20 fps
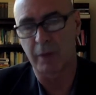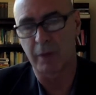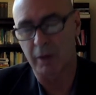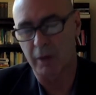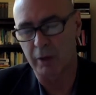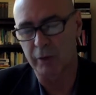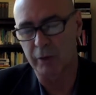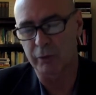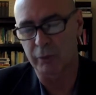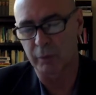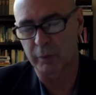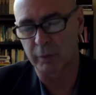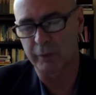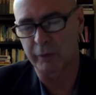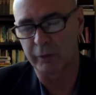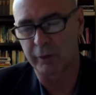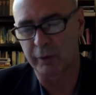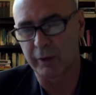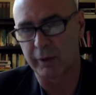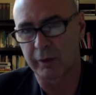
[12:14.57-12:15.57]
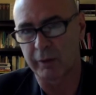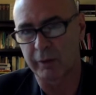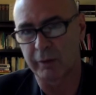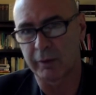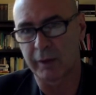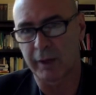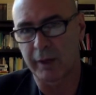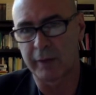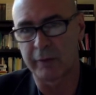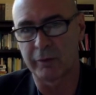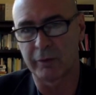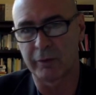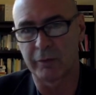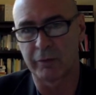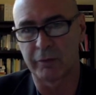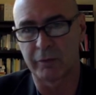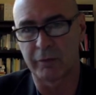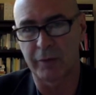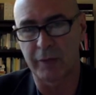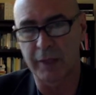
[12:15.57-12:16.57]
altruistic kinds of
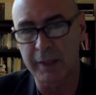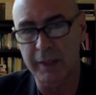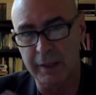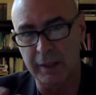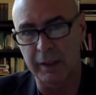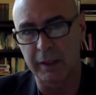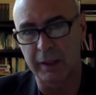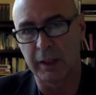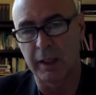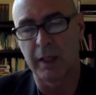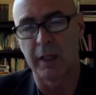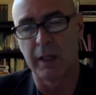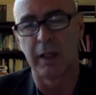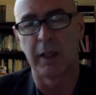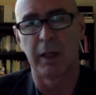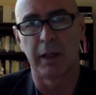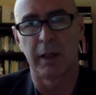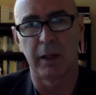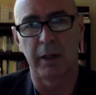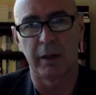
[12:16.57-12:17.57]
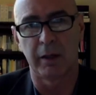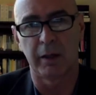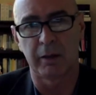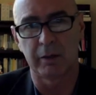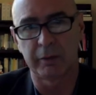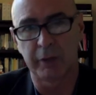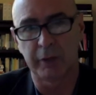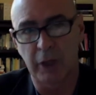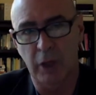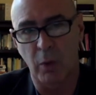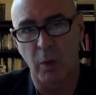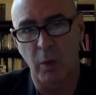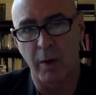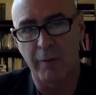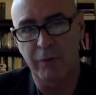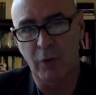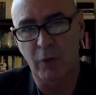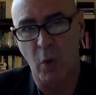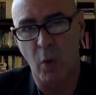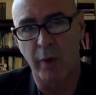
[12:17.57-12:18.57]
thinking.
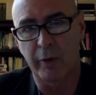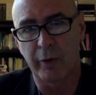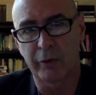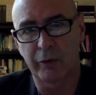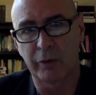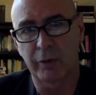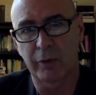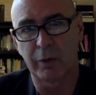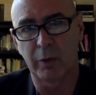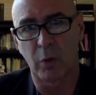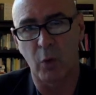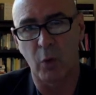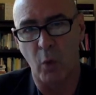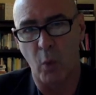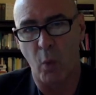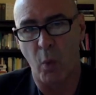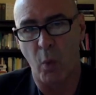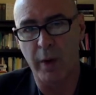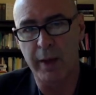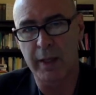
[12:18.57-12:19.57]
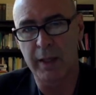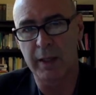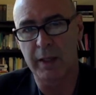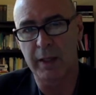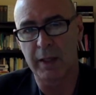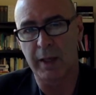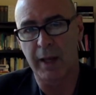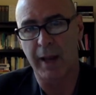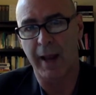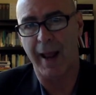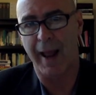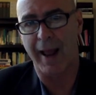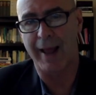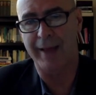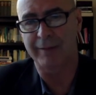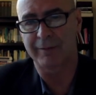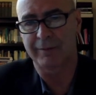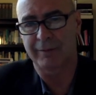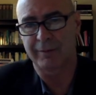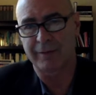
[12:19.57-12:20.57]
Of course, we
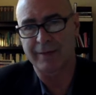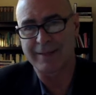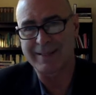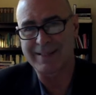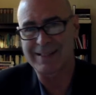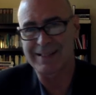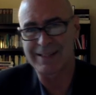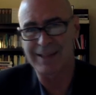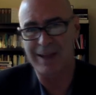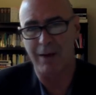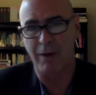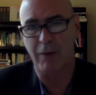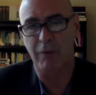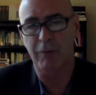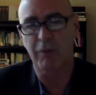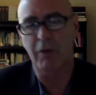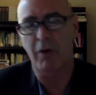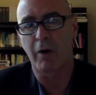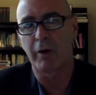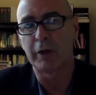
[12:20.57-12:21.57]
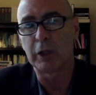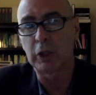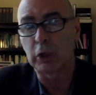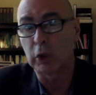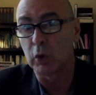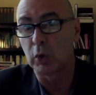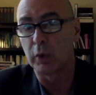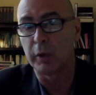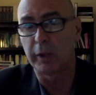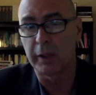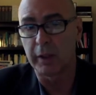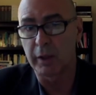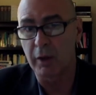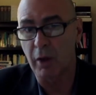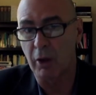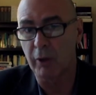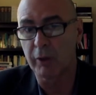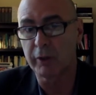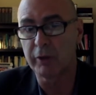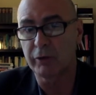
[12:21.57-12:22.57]
as the self are included in
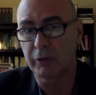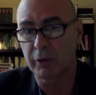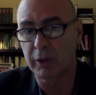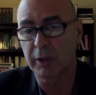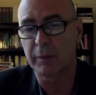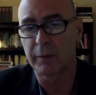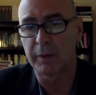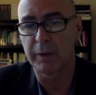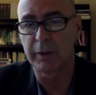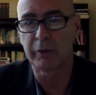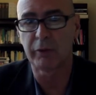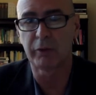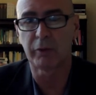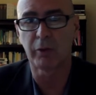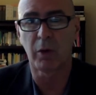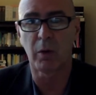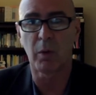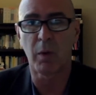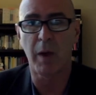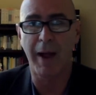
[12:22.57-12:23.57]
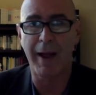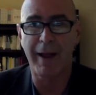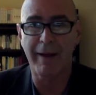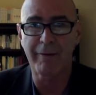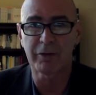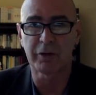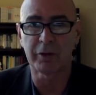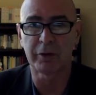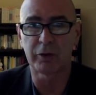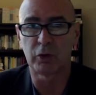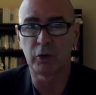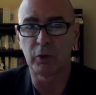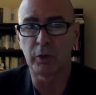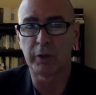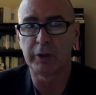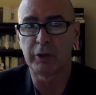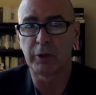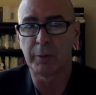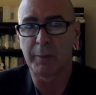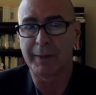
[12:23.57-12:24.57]
all these theories, so I have a
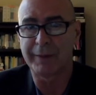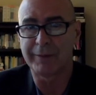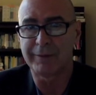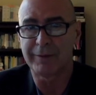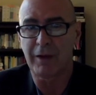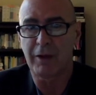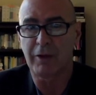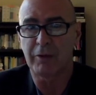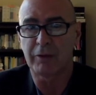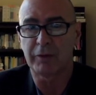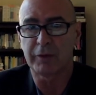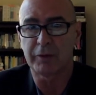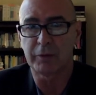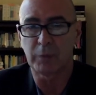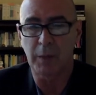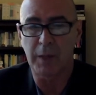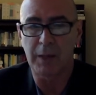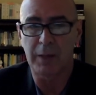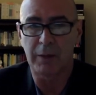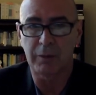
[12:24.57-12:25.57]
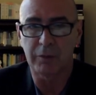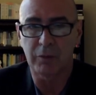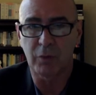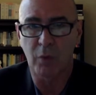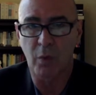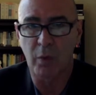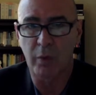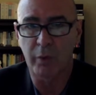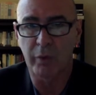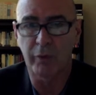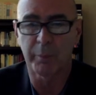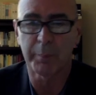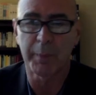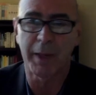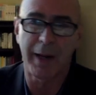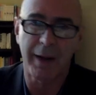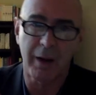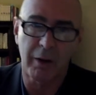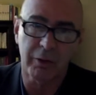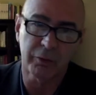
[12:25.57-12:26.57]
duty to myself as well, of course,
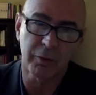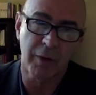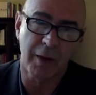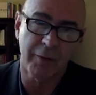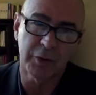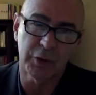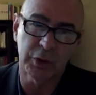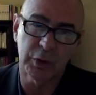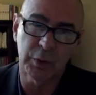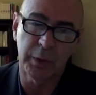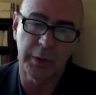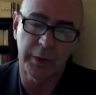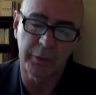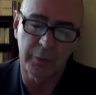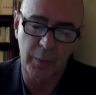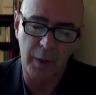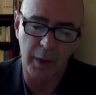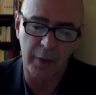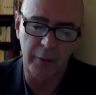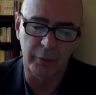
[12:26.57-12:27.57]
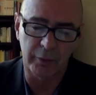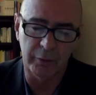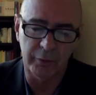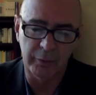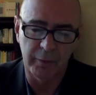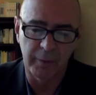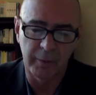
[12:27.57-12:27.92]
but I also have a duty to others.